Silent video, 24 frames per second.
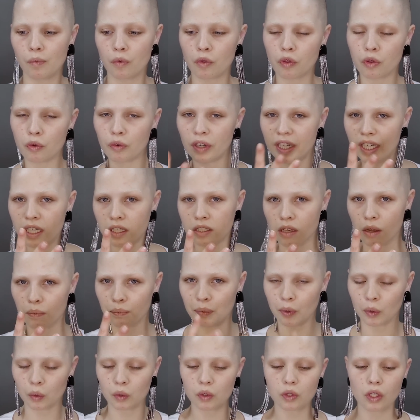3
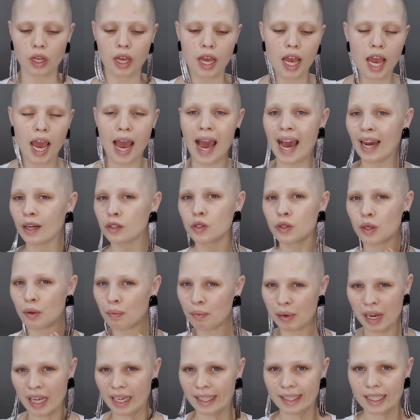examples: how to
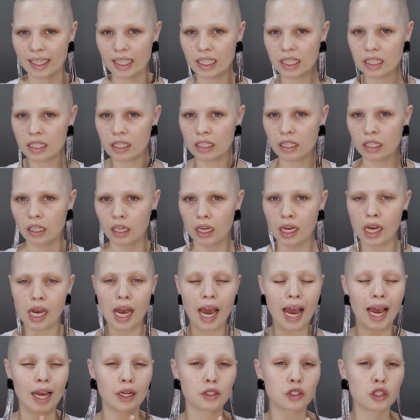apply it,
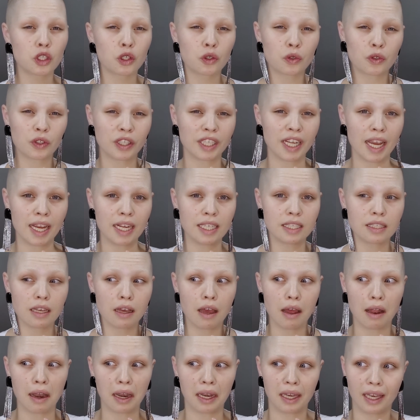how to create
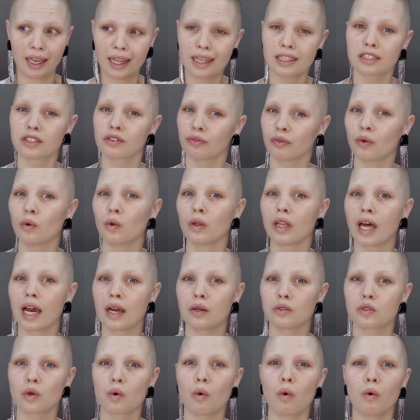less
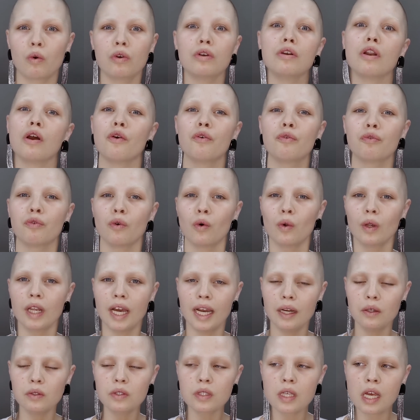fallout or no
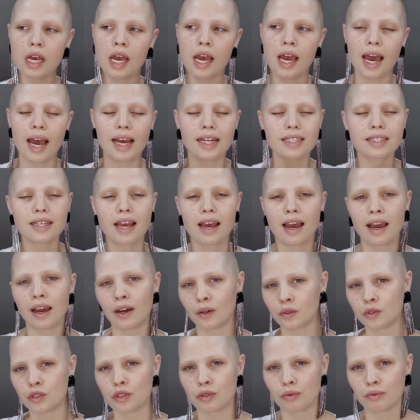fallout, and
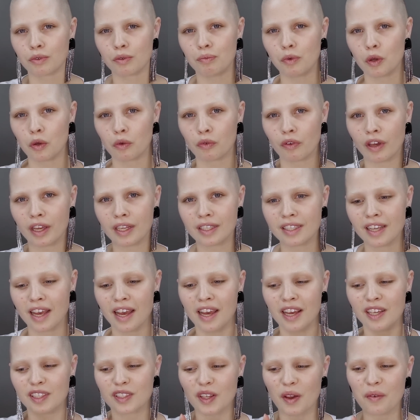how to remove it.
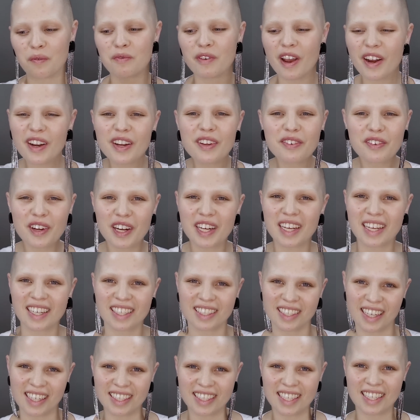So I'm very, very
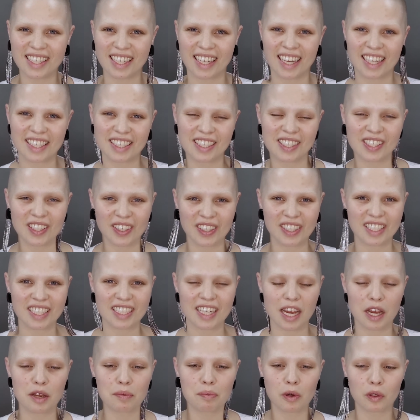excited to get started.
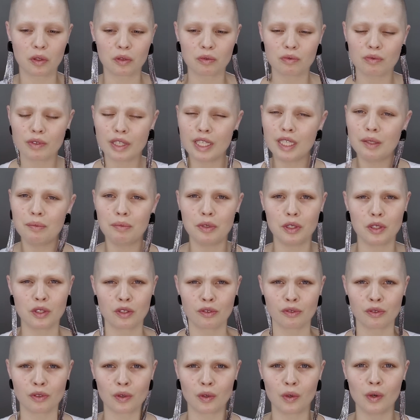I bought a really
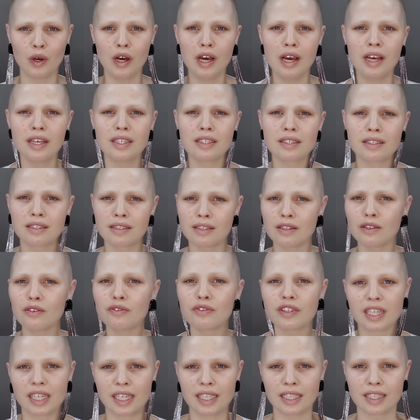beautiful
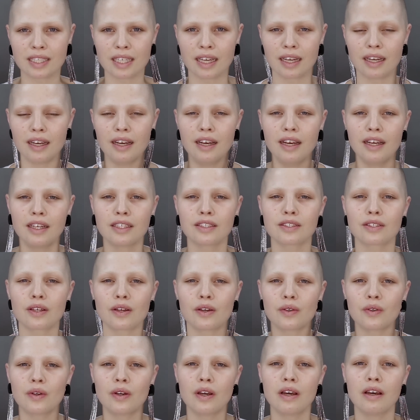silver glitter,
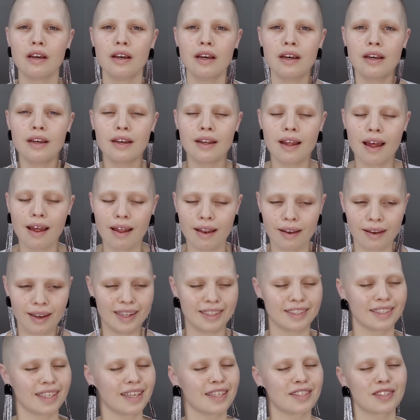so
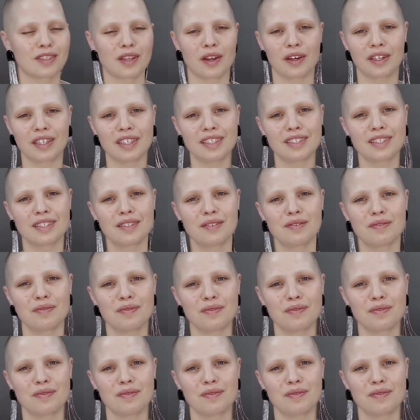let's get started.